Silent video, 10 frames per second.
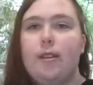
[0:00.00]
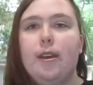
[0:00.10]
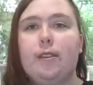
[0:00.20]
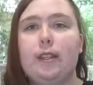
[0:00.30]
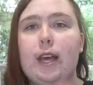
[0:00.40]

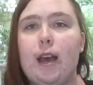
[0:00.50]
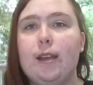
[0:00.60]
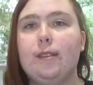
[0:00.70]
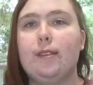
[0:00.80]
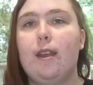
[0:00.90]
Now the
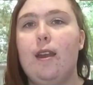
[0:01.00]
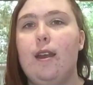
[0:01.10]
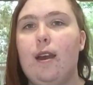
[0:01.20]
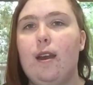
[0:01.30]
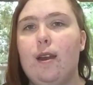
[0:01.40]
last
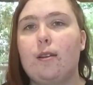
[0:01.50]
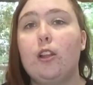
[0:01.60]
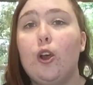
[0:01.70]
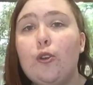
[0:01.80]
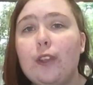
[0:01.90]

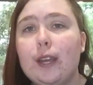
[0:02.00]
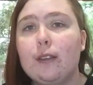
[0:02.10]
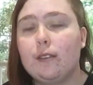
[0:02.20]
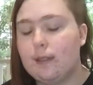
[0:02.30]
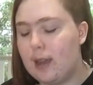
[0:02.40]
clothing
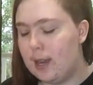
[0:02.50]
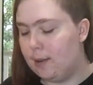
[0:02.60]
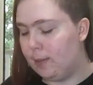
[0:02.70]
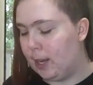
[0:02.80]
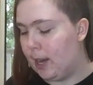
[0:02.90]

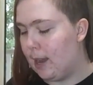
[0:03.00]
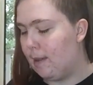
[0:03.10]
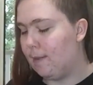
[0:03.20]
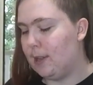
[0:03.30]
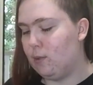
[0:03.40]
item that I
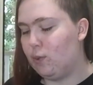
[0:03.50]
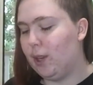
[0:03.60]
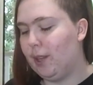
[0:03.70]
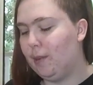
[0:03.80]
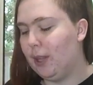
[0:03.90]
have is
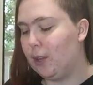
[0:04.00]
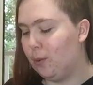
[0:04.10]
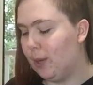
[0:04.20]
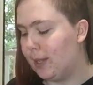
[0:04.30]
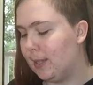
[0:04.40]
really
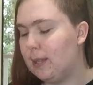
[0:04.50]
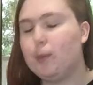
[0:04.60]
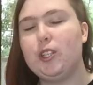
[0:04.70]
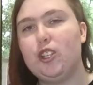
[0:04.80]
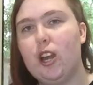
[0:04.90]
cool. It's this
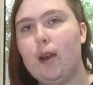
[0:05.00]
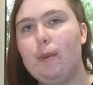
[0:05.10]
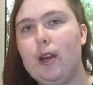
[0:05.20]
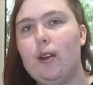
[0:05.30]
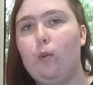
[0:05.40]

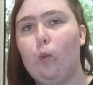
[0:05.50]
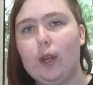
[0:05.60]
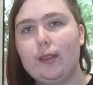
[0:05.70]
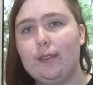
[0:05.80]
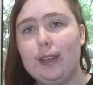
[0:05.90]
pajama
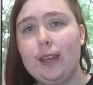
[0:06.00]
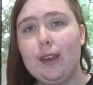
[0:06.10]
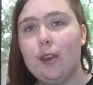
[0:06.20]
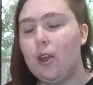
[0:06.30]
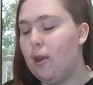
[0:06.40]
onesie,
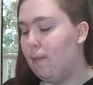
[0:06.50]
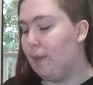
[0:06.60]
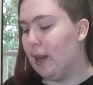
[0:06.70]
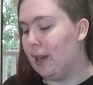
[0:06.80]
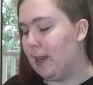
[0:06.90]

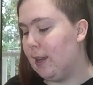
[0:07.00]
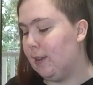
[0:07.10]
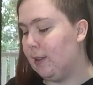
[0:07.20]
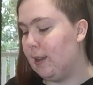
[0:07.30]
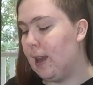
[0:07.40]
but
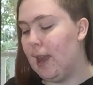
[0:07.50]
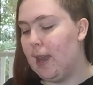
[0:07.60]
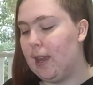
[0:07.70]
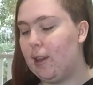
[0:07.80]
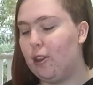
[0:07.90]
it's
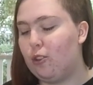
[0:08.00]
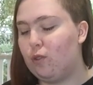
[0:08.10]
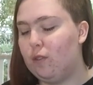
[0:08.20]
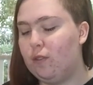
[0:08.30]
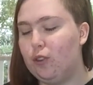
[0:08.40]
a
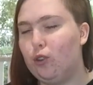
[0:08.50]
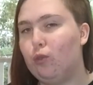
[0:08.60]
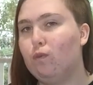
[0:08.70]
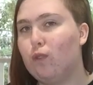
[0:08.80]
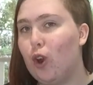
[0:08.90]

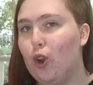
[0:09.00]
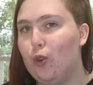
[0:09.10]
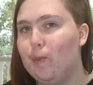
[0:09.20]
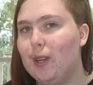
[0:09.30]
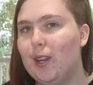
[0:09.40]
Gryffindor
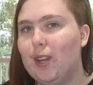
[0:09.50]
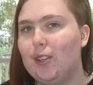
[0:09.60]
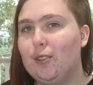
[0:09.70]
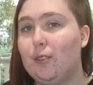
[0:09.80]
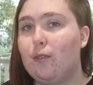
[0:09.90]
robe.
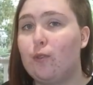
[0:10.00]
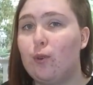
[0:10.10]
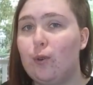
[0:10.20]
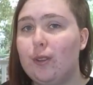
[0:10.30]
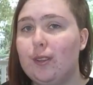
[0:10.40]
So of
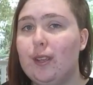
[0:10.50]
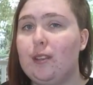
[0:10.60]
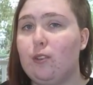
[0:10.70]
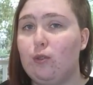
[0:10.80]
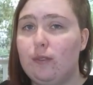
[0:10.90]
course
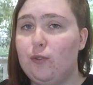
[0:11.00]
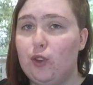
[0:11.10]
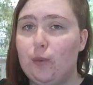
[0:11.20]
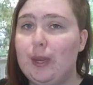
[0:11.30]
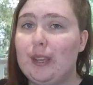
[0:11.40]
it's
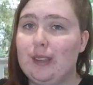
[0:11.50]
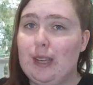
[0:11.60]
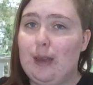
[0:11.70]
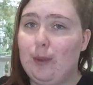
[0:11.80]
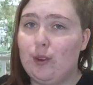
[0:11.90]
Gryffindor because
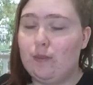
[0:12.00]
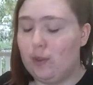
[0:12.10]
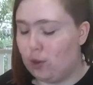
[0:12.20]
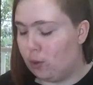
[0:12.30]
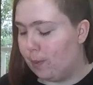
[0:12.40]
I'm a
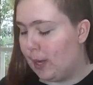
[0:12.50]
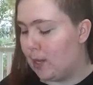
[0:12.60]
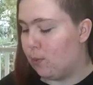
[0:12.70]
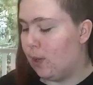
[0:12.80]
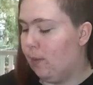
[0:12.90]
Gryffindor, but
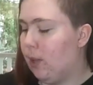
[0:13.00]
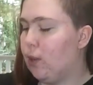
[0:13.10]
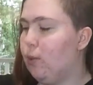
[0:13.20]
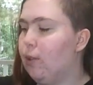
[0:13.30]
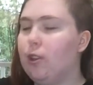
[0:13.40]
it's really
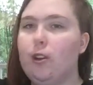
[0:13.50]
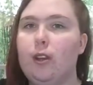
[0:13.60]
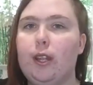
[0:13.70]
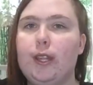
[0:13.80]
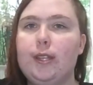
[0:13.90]
cool. So
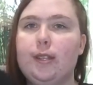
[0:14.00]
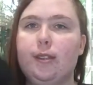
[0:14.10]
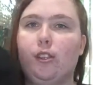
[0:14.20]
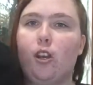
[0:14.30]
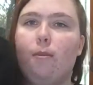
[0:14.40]
this is
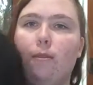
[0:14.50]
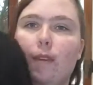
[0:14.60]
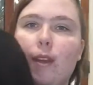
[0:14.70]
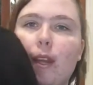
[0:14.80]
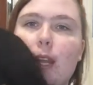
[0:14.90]
the top of
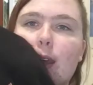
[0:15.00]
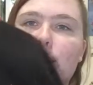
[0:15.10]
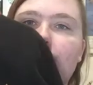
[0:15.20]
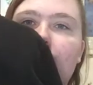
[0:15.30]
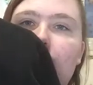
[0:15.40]
it. It has